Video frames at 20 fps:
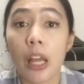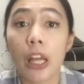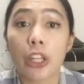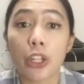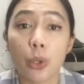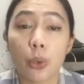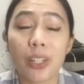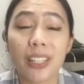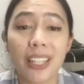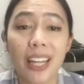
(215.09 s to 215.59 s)

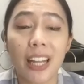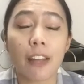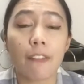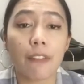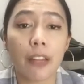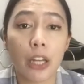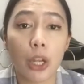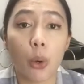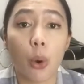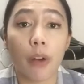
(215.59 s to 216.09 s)
You can take a
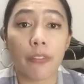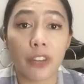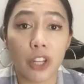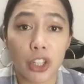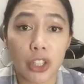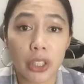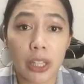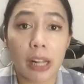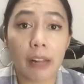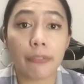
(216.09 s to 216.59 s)
video of
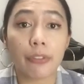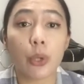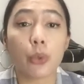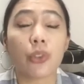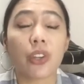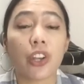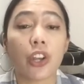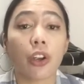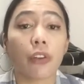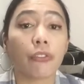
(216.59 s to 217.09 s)
yourself
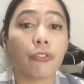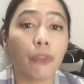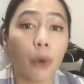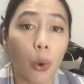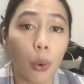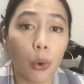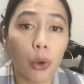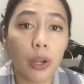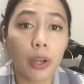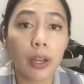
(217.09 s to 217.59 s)
using your
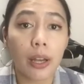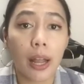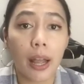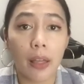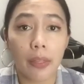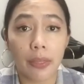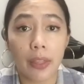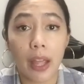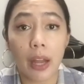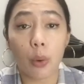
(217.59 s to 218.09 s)
phone
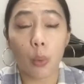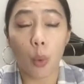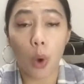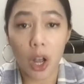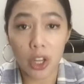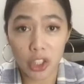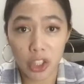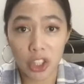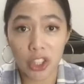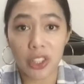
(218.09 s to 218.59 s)
and then
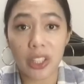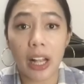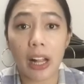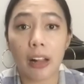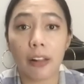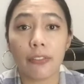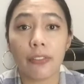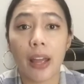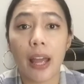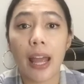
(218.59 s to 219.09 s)
watch yourself.